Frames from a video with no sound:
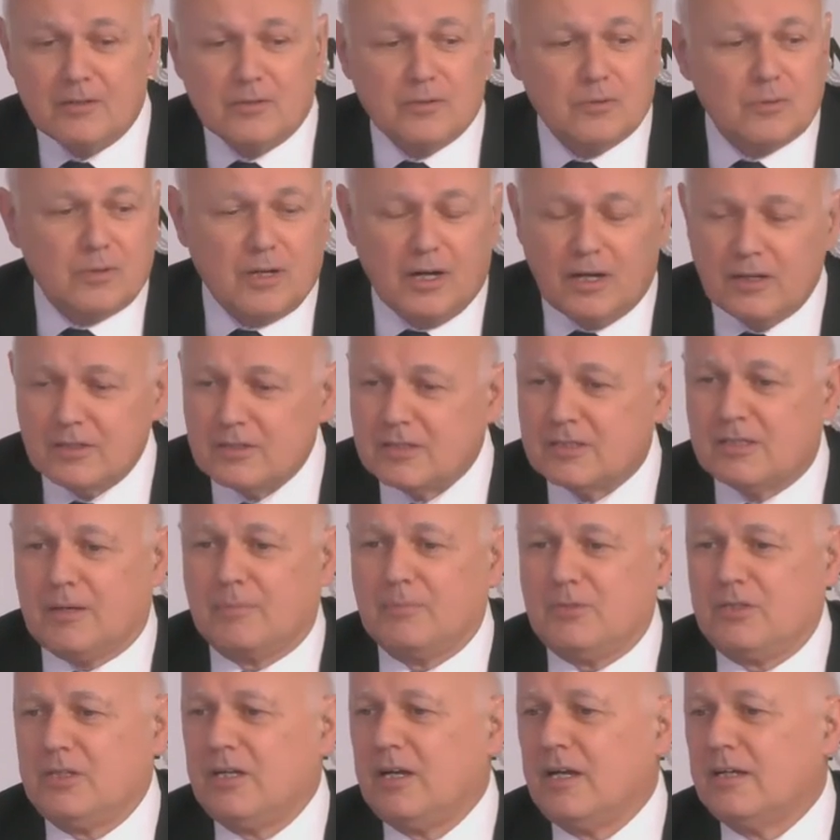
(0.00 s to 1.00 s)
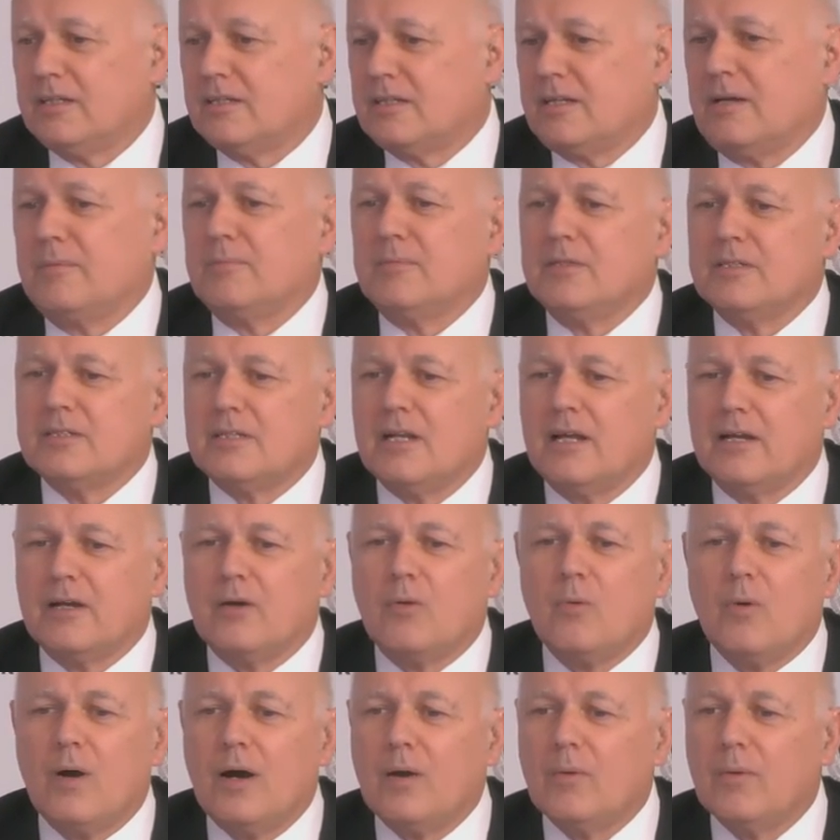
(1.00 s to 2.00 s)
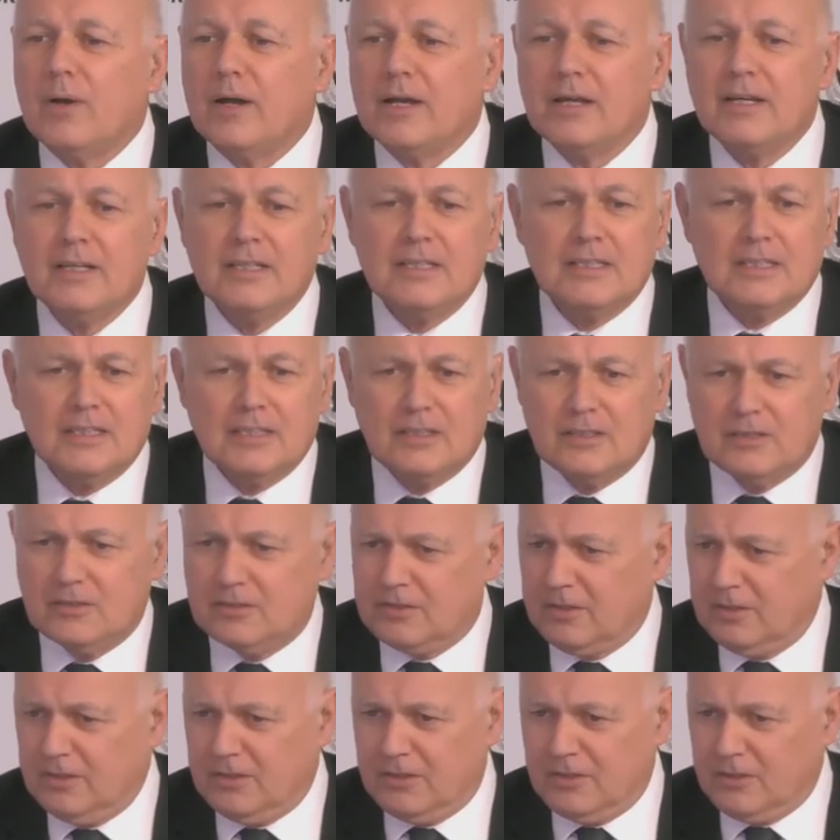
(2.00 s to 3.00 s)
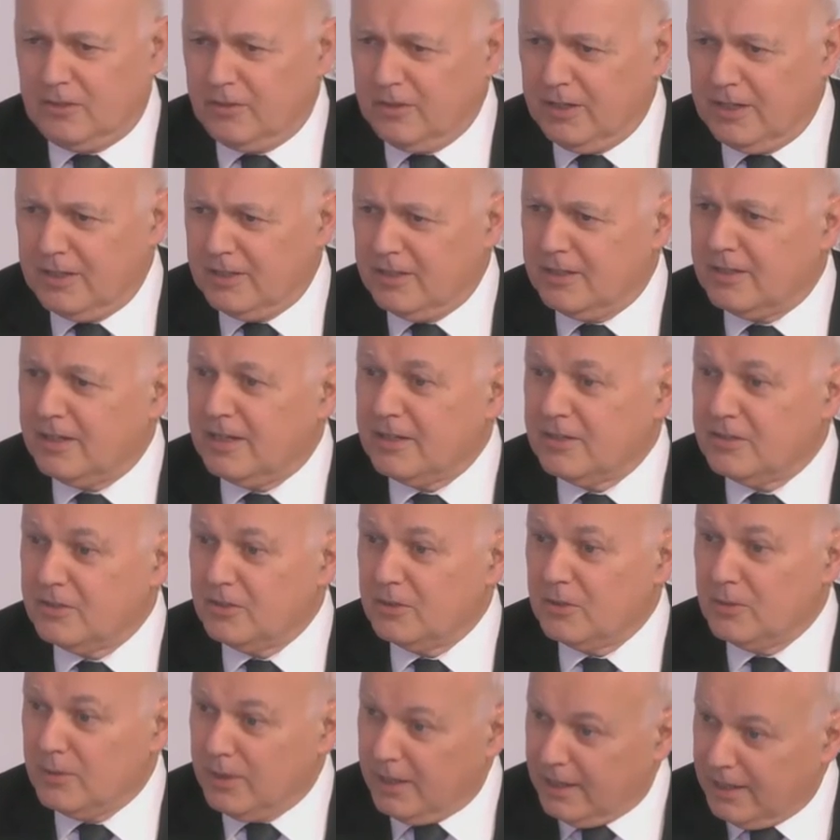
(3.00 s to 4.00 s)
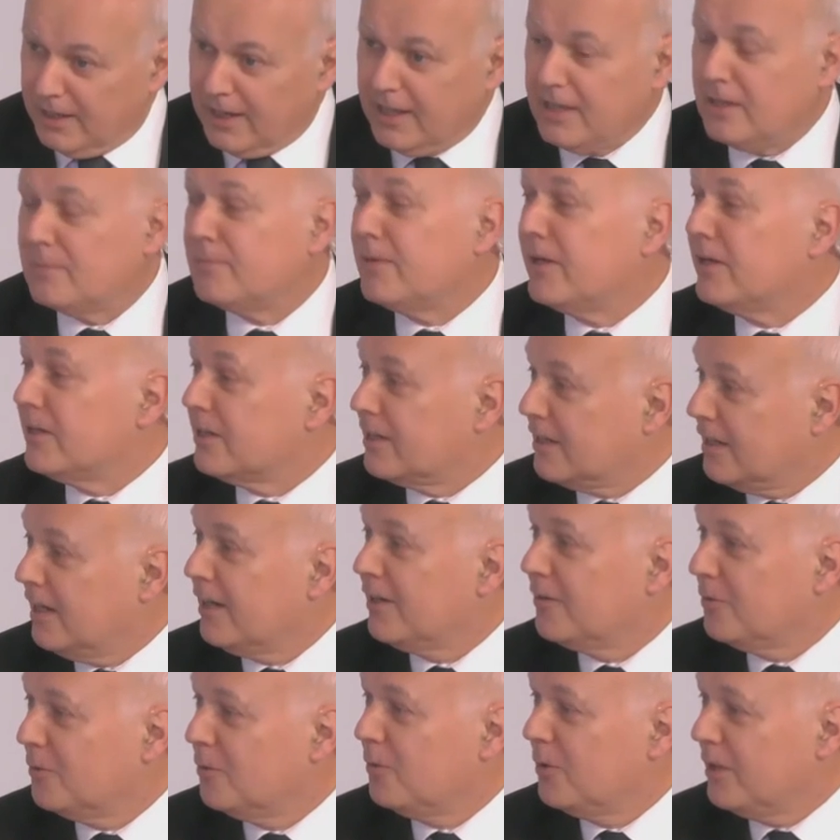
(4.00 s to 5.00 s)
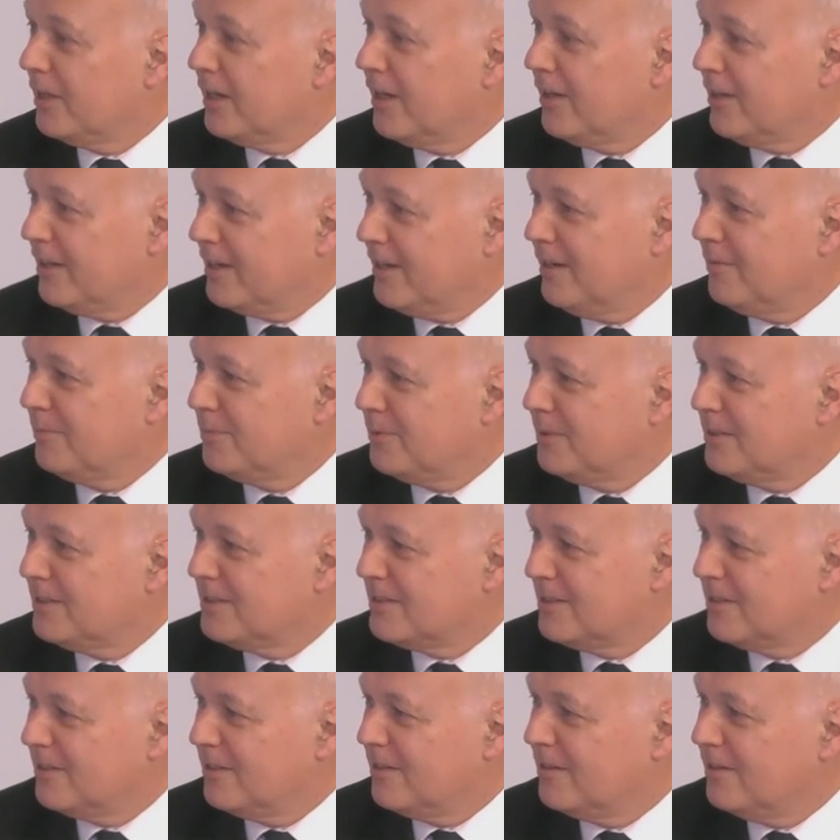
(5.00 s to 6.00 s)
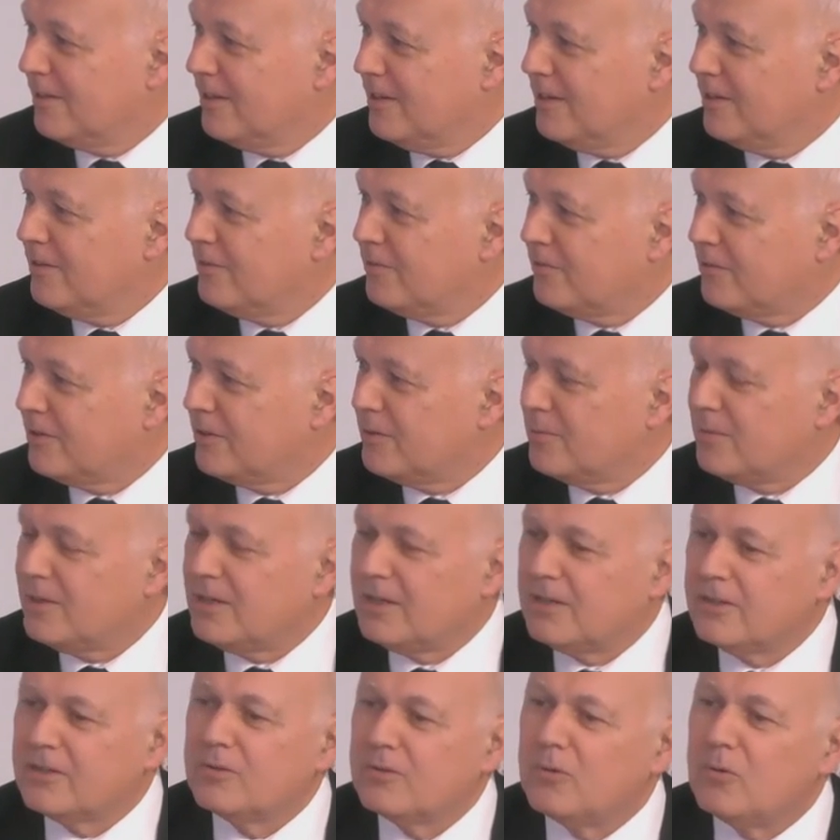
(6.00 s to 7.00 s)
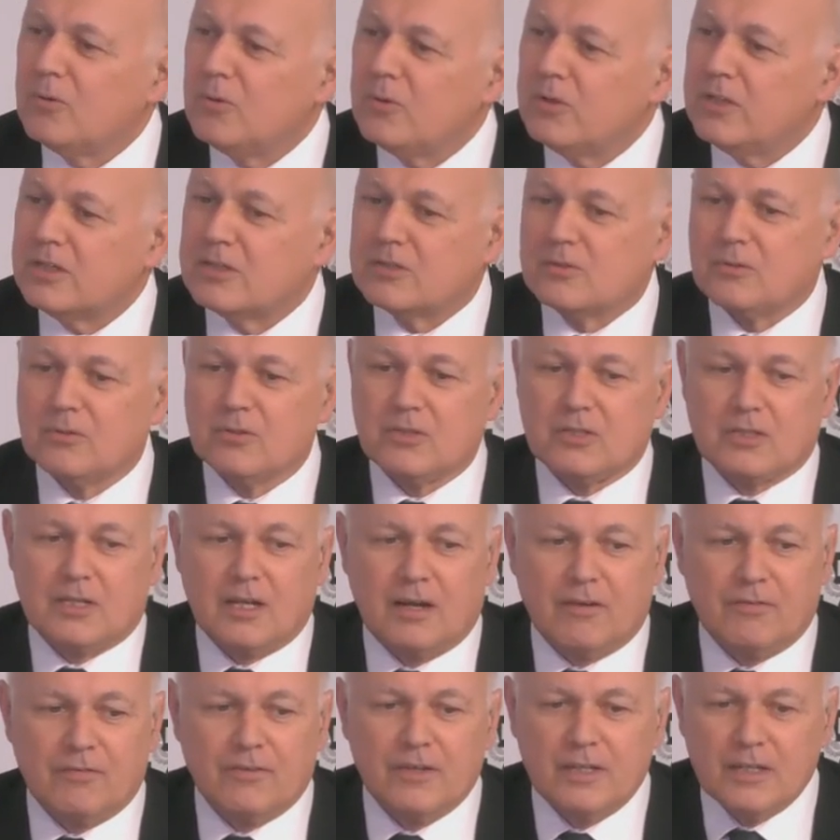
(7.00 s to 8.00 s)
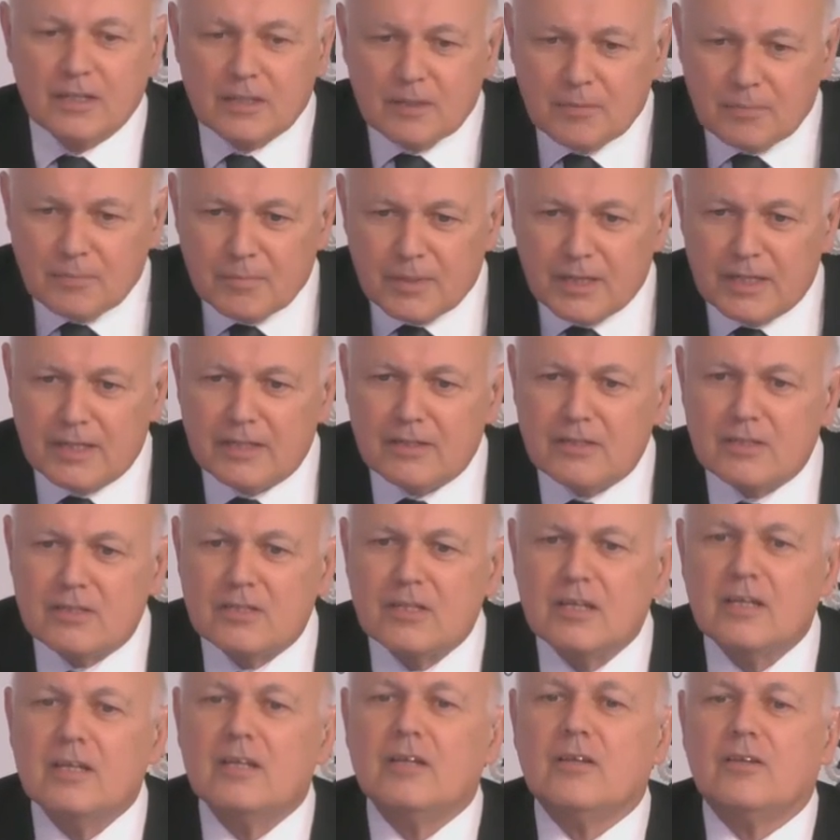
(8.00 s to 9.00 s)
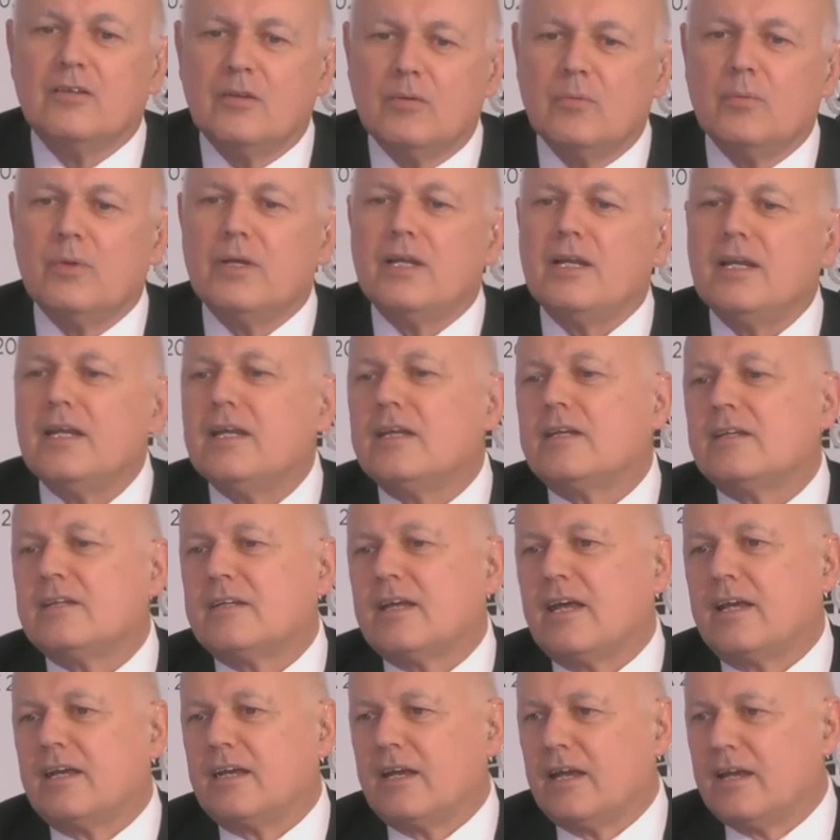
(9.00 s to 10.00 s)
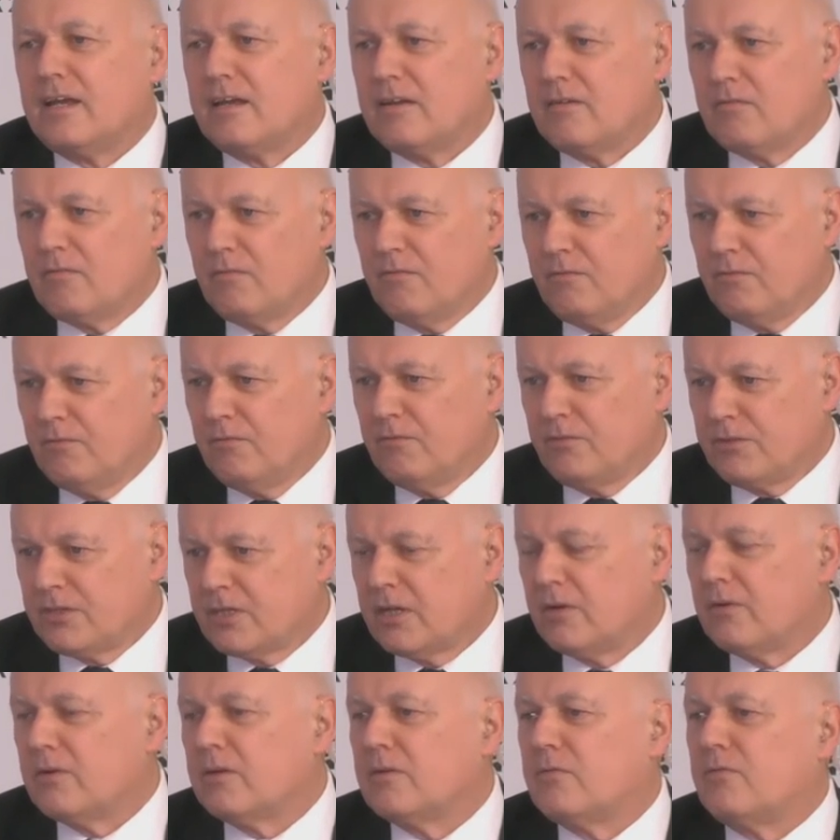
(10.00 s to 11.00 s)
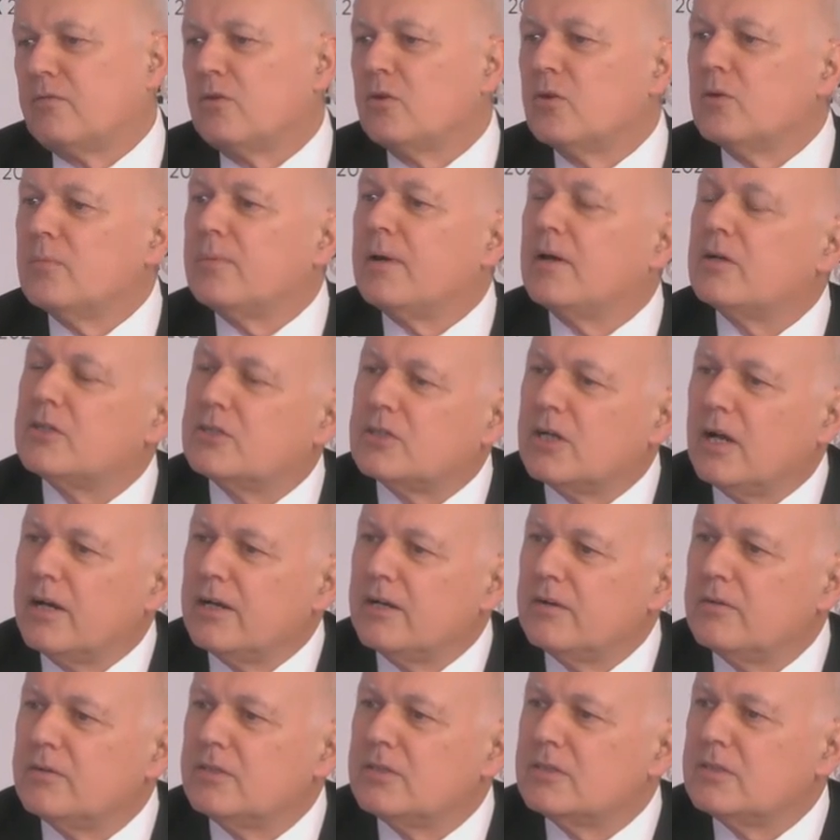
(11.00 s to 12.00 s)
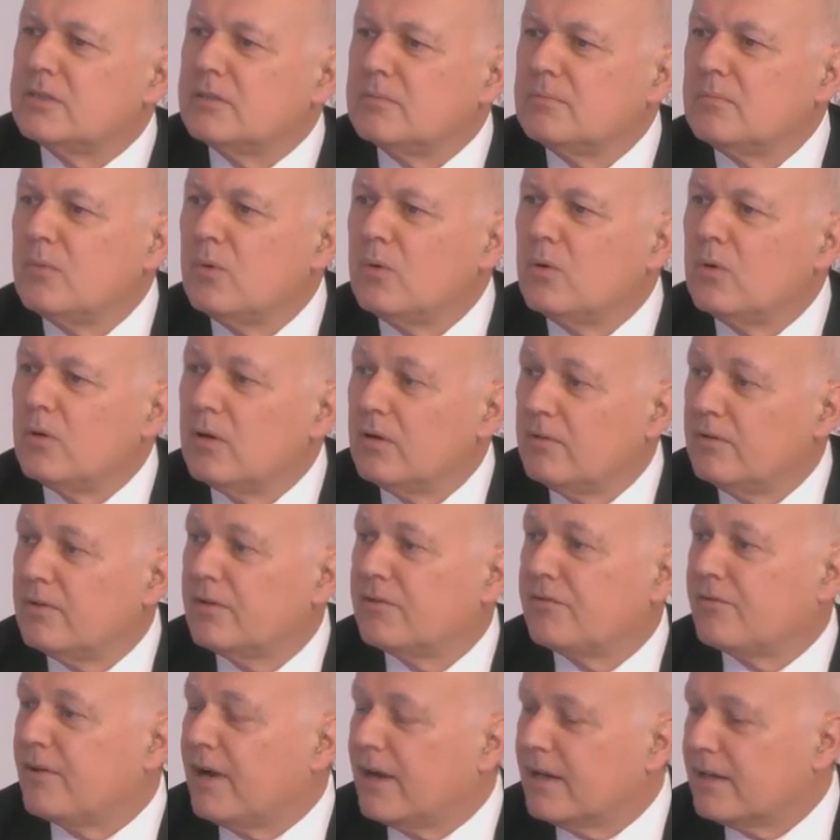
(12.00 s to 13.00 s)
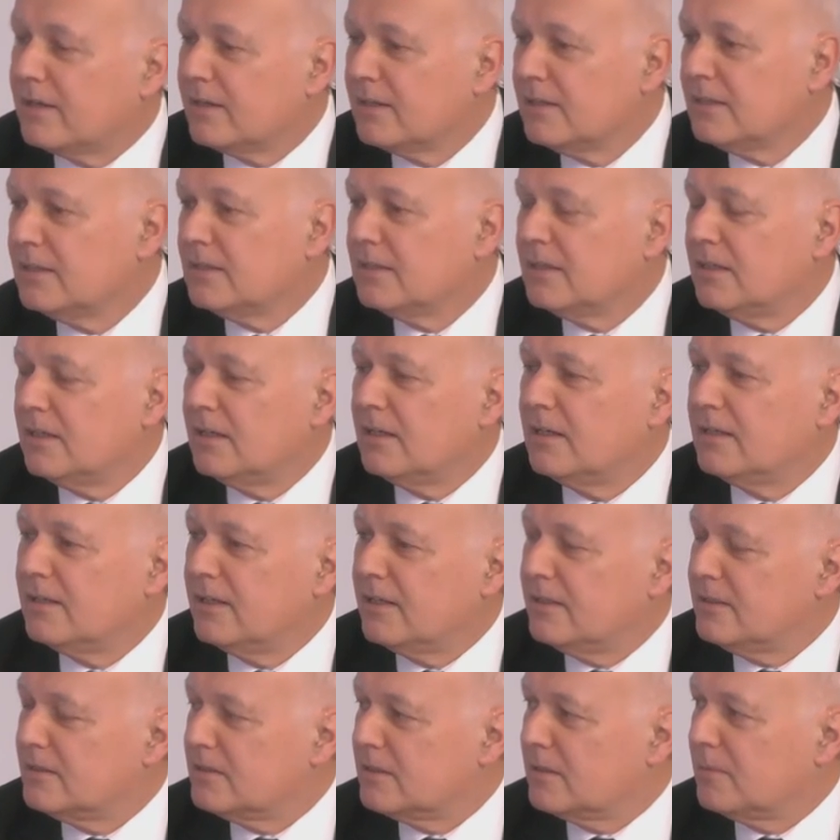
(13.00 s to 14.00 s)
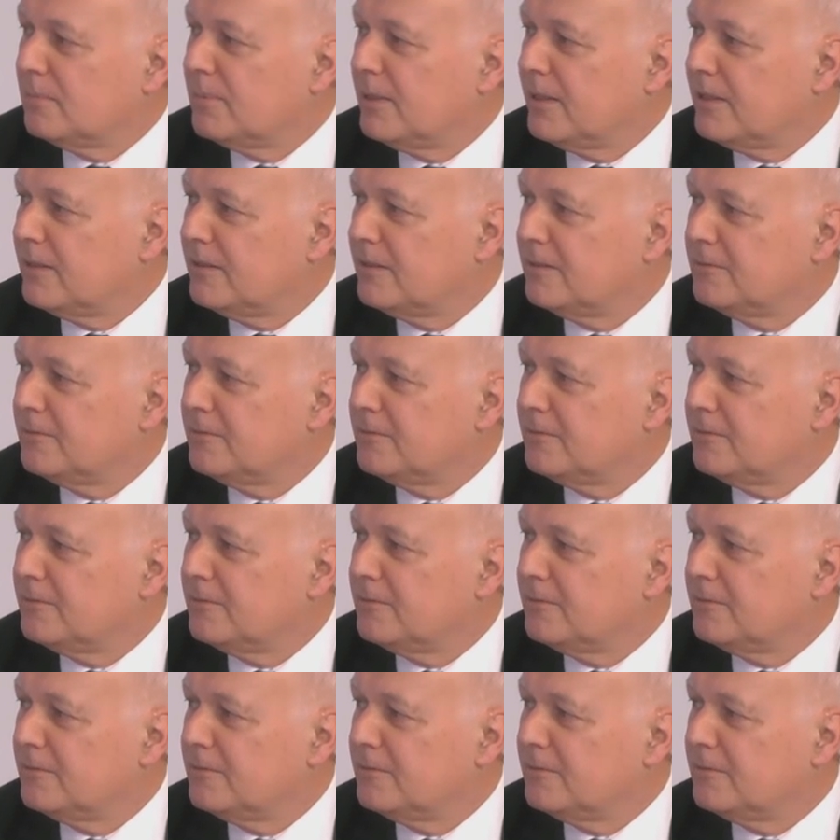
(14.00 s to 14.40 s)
You can't subsidize companies like Huawei to the degree that they do and let them undercut all the other companies in the free world. All this sort of stuff means that we need to take a serious view about China as more of a threat than as a competitor.